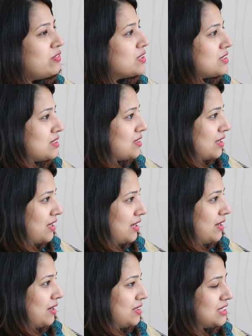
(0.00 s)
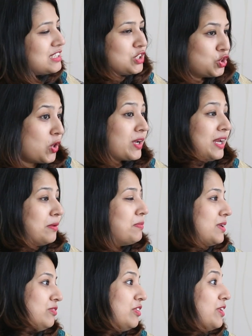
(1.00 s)
She was. This is shocking,
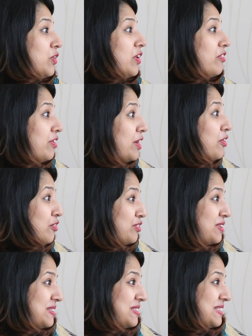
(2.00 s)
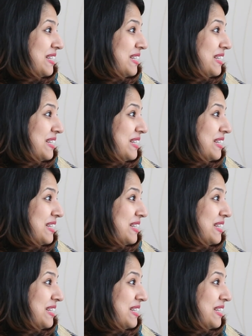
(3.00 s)
but we were not aware of this.